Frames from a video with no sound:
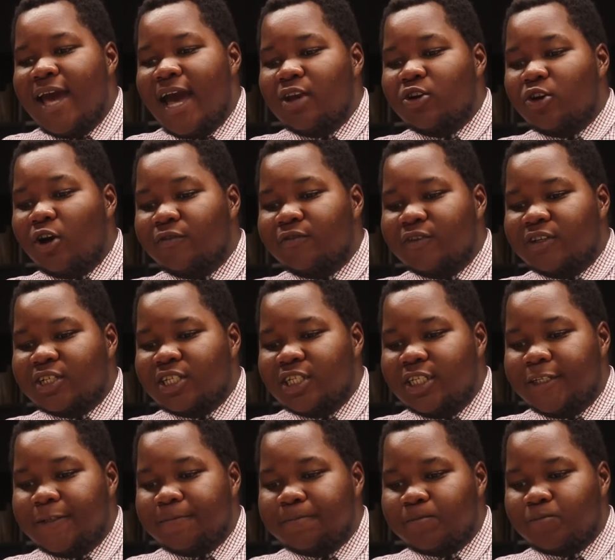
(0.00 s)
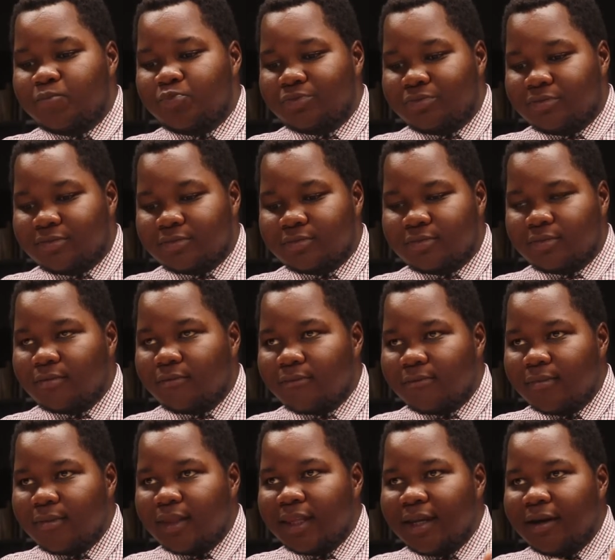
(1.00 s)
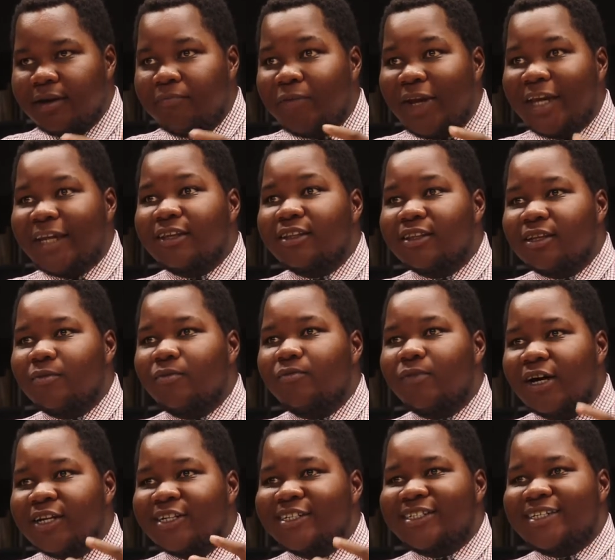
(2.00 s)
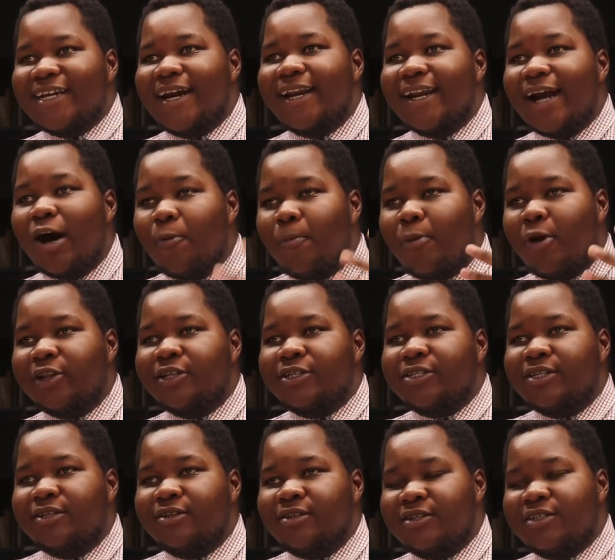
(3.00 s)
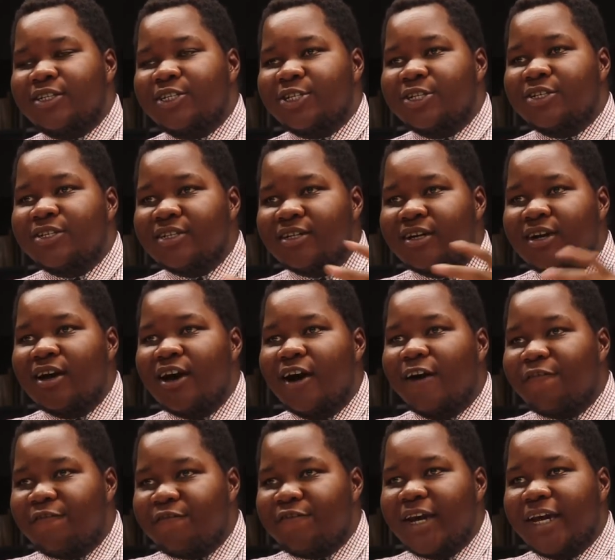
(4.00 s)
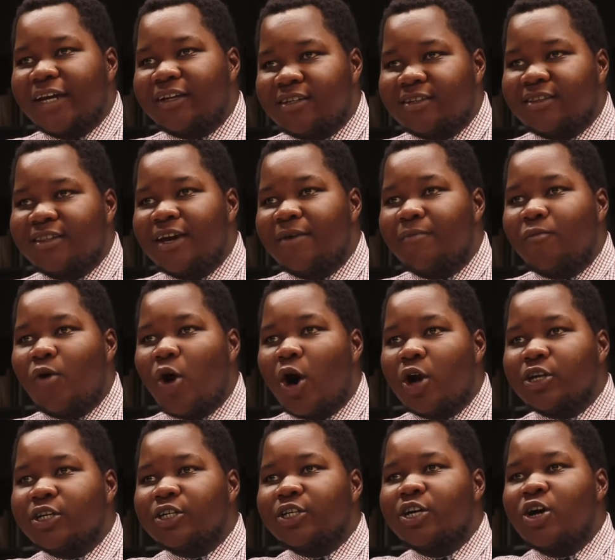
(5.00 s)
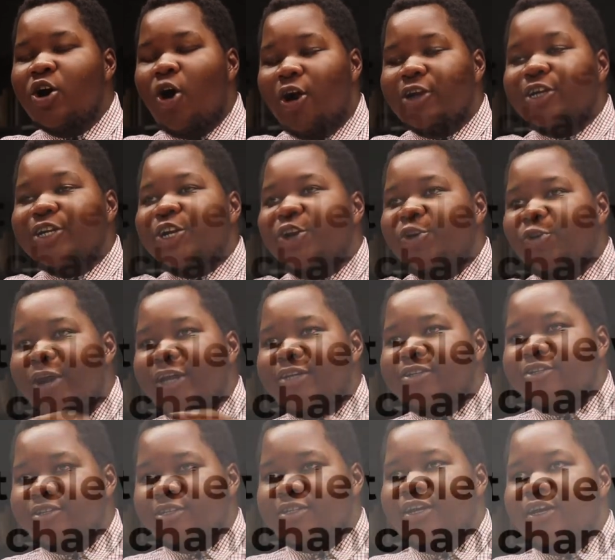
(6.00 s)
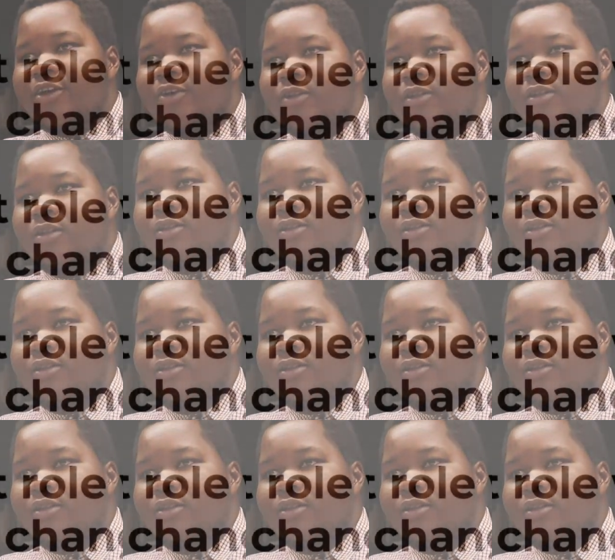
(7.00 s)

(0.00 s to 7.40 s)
And obviously, making them understand how policy decisions affect them on a greater scale.